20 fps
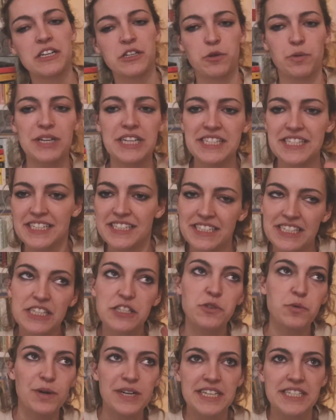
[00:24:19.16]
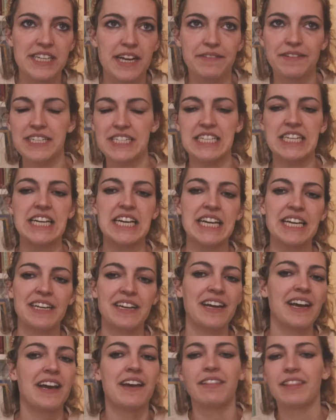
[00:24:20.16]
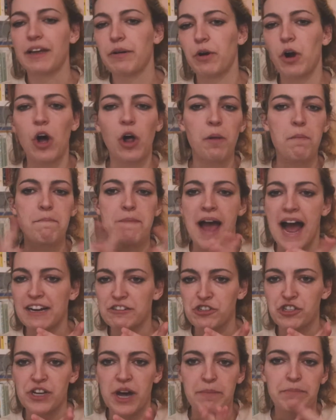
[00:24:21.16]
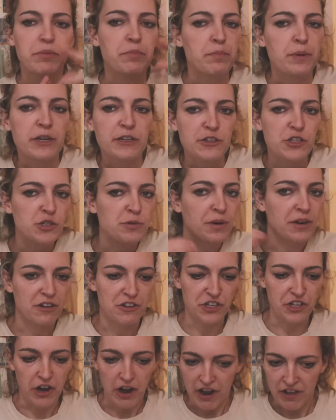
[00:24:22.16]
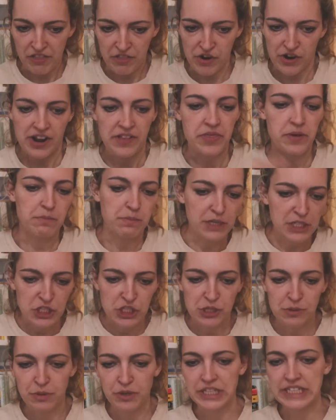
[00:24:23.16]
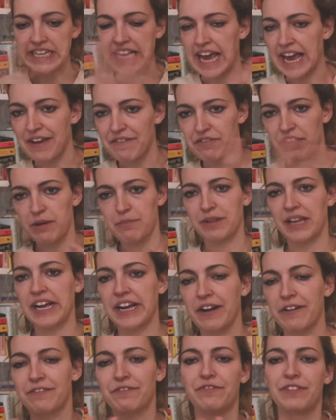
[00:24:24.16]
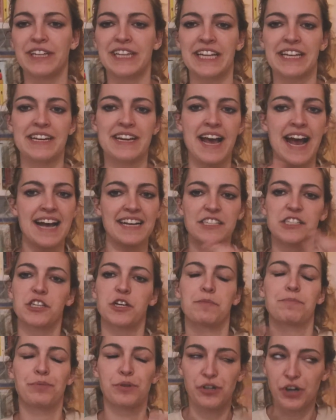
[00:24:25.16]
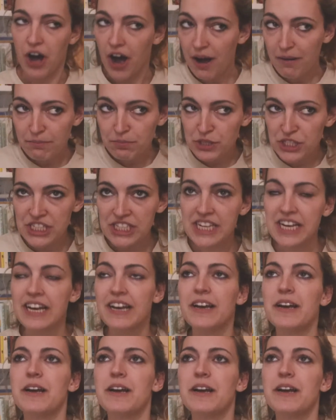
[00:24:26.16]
2016, 2017, they were all matched up booktuber to author, and the booktuber gave them like a villain-esque prompt.